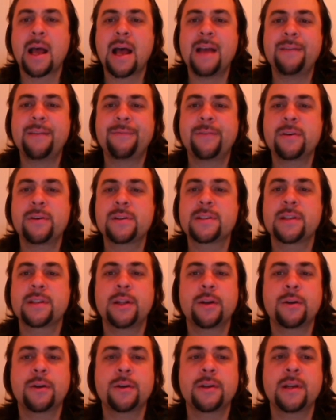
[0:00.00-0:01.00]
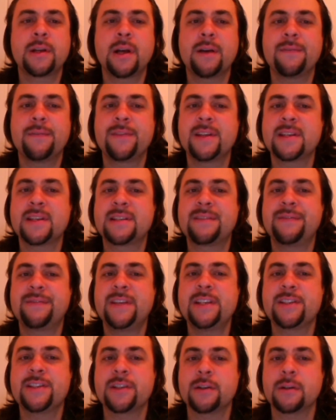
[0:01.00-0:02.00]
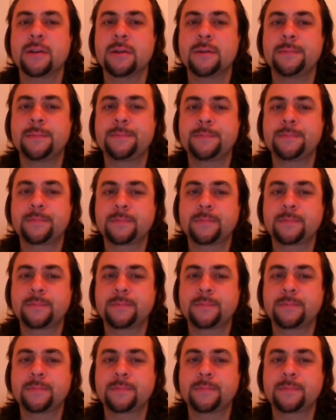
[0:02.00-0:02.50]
I first learned of this feature